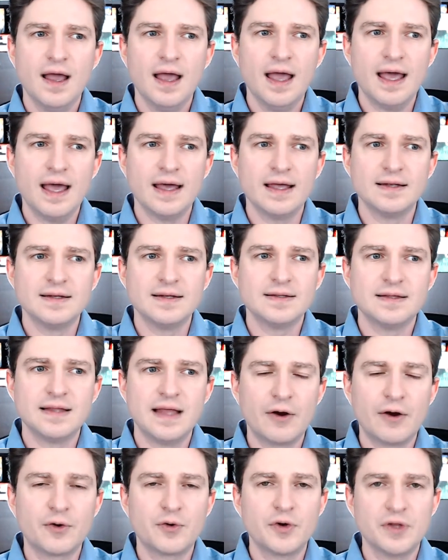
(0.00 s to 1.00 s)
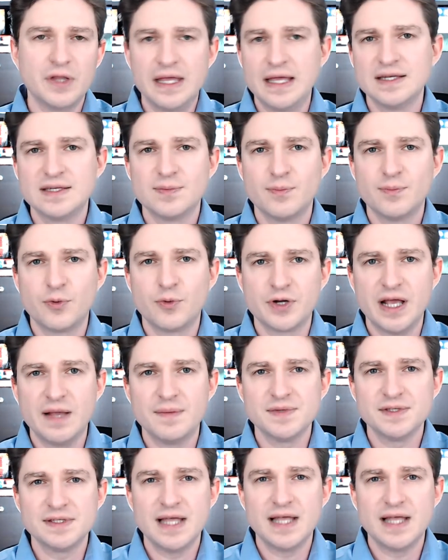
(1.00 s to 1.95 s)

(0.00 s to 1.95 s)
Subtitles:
and they were really into board games. I